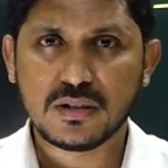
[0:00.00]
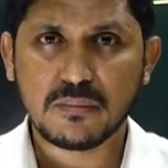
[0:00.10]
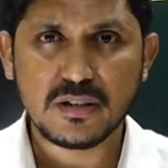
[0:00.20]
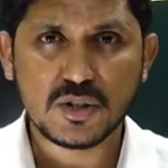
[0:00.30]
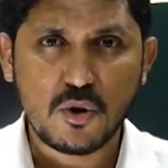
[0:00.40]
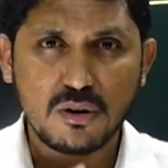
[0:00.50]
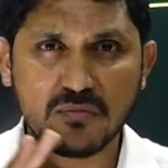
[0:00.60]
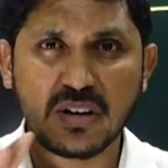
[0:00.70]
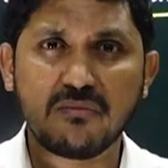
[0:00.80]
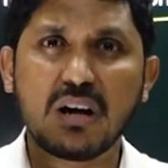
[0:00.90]
That means
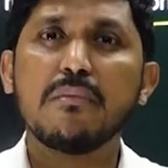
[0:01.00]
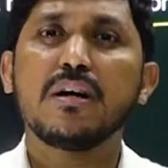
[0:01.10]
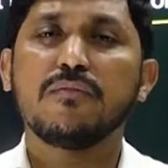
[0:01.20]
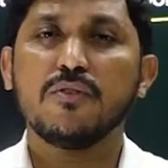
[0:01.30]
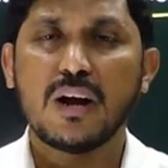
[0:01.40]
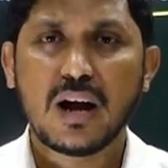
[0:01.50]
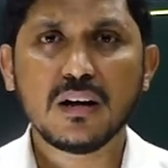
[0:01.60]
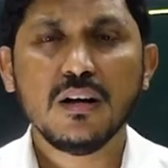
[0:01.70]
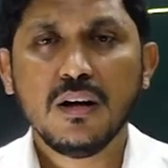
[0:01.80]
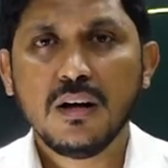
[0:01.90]
geography environment if you
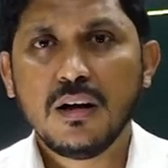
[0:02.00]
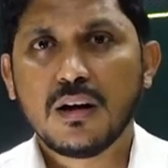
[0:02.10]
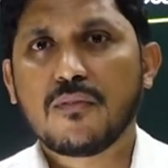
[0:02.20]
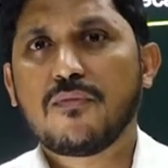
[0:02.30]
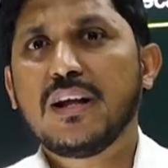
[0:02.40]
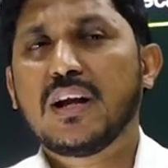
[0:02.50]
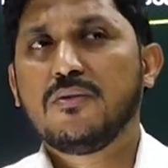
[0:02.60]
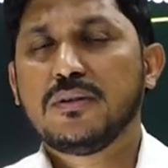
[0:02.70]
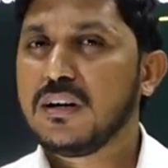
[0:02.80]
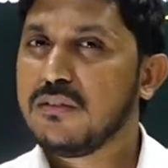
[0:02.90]
add roughly
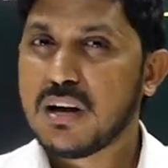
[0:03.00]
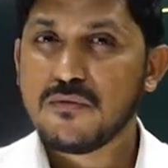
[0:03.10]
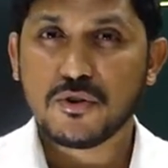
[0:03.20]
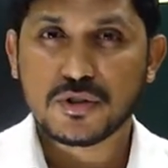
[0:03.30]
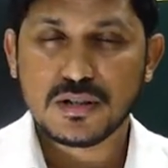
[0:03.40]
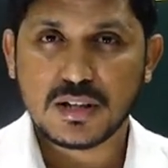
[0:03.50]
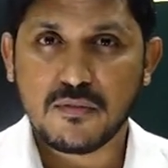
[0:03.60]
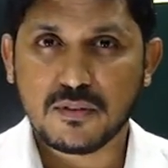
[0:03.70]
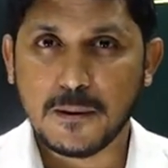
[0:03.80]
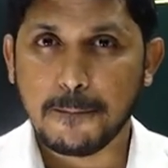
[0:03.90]
around 35 questions
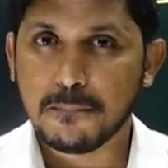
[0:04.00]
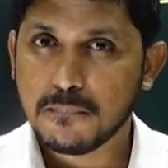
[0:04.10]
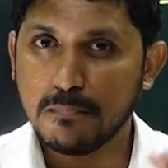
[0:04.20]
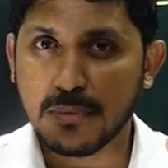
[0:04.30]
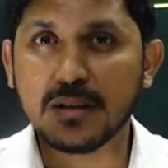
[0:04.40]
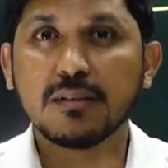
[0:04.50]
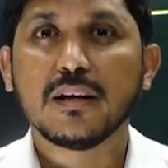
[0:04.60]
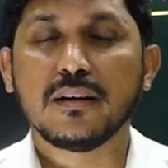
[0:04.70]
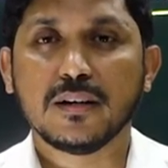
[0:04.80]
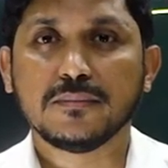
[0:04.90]
have come bulk
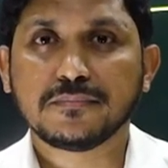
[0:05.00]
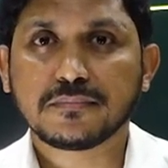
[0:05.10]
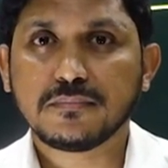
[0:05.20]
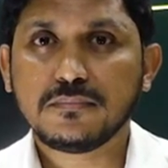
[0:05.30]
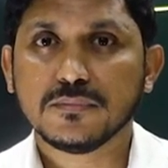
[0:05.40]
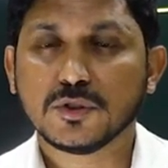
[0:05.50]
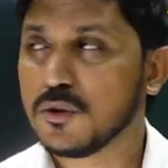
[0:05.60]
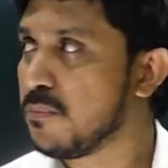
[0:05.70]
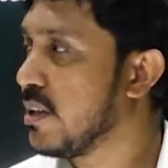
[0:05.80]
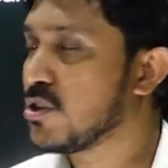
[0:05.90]
area.
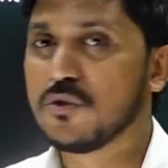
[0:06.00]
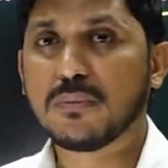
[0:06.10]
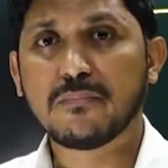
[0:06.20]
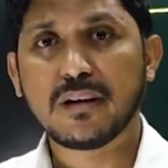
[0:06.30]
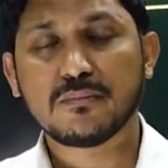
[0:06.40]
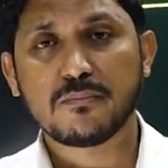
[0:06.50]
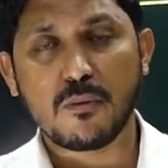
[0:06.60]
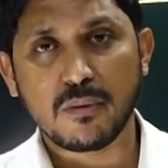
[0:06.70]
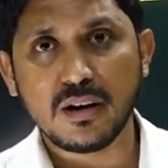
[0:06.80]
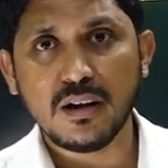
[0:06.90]
So please do prepare
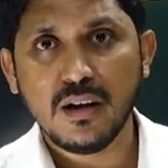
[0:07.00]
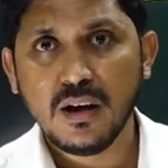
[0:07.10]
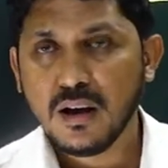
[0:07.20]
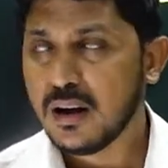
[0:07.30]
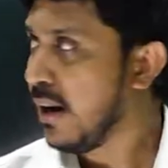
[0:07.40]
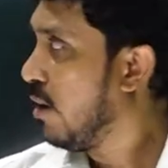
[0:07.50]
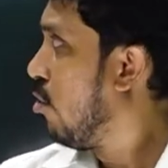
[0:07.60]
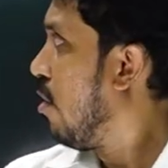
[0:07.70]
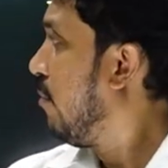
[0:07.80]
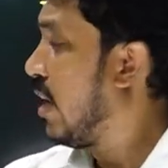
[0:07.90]
properly and
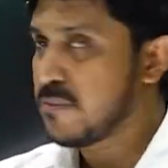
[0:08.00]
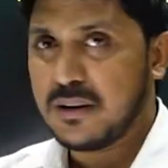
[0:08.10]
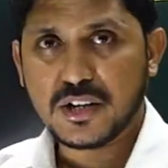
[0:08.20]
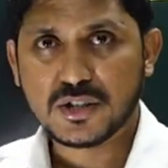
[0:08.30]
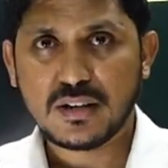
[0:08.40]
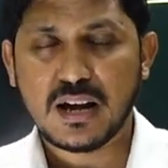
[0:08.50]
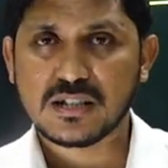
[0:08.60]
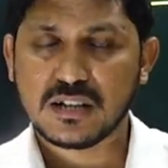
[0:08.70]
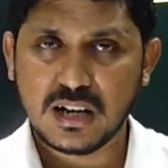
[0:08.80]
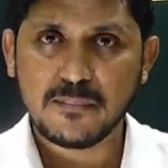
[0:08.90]
hope the explanation
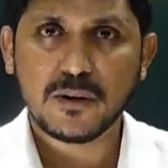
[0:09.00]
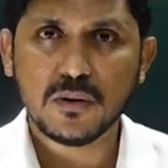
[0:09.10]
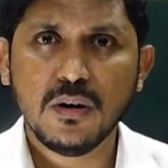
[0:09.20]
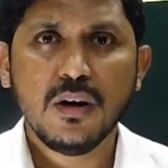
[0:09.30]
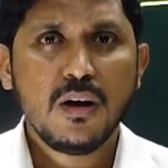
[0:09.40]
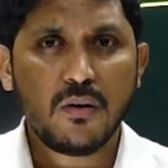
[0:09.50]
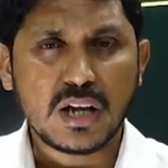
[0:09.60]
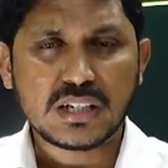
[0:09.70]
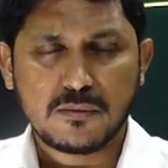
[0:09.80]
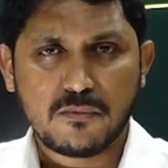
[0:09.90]
has helped you
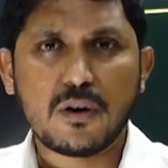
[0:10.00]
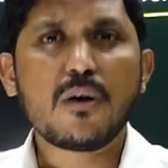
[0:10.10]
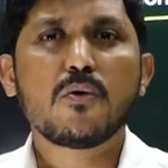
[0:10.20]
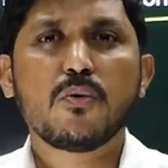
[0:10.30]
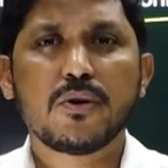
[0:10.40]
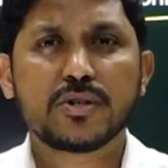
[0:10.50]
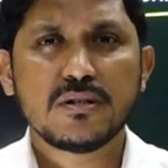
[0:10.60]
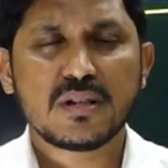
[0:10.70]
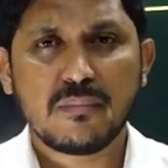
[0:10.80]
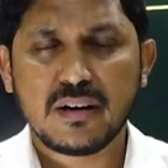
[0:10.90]
except one or two
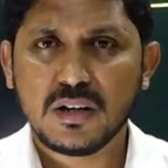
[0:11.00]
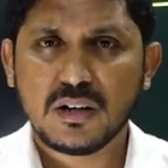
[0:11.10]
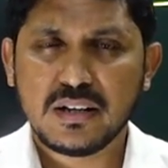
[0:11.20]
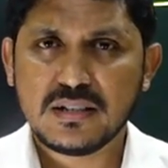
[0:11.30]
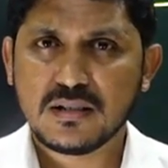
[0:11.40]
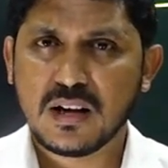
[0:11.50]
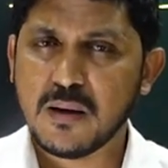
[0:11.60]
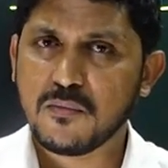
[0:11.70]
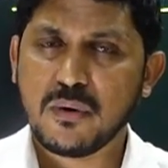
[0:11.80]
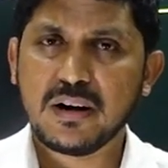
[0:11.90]
questions remaining keys I
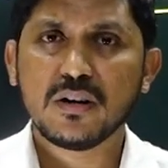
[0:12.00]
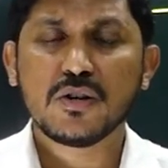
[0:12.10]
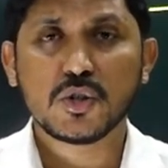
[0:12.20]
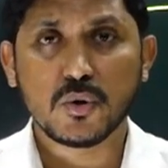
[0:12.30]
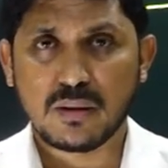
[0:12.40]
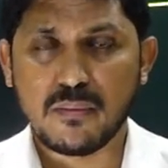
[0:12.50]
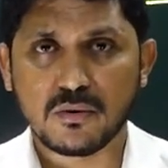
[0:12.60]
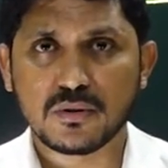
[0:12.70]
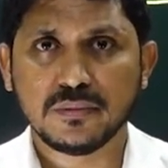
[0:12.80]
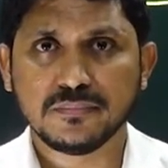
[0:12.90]
am quite sure
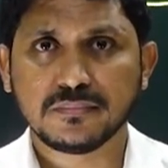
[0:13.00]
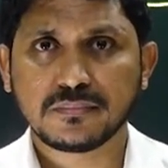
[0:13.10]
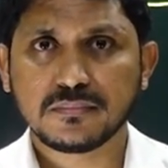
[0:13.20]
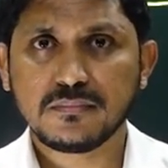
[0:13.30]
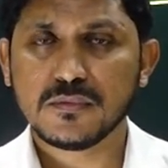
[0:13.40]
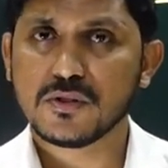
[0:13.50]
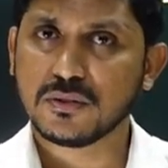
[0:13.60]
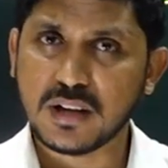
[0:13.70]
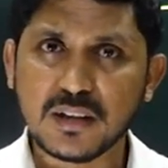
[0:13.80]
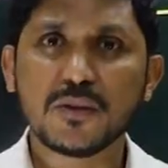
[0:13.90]
about.
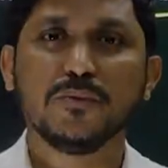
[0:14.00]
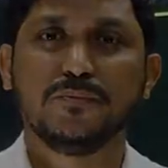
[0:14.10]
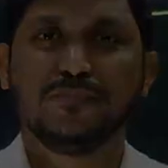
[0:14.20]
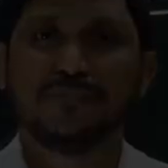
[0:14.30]
Thank you.